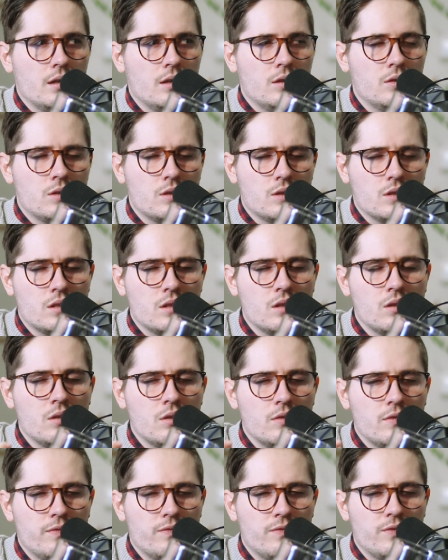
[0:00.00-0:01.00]
You
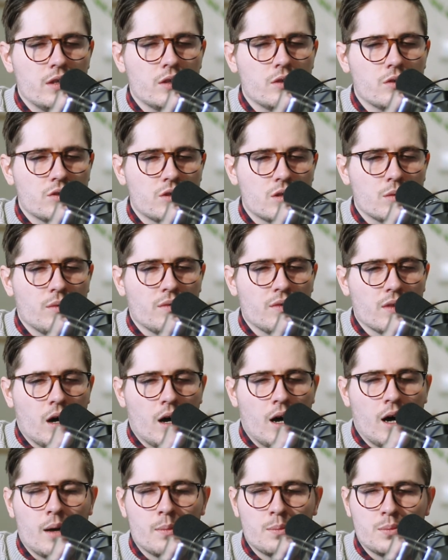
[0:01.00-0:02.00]
still feel some of the
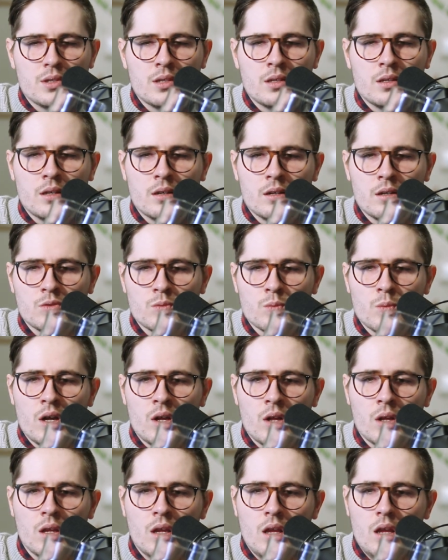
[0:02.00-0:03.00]
hops in there as
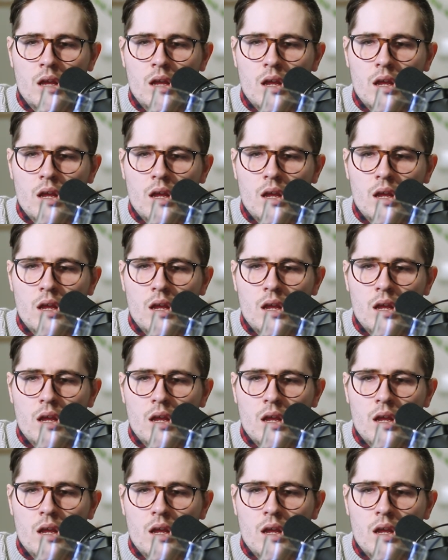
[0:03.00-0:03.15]
well.